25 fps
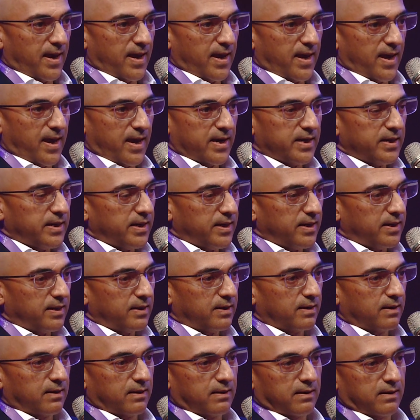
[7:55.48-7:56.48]
any
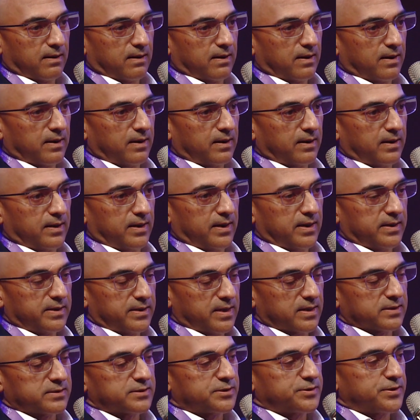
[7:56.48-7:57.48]

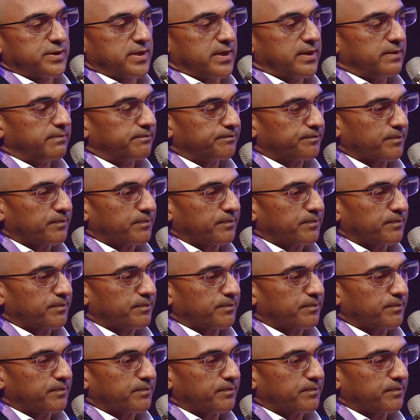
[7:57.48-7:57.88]
industry.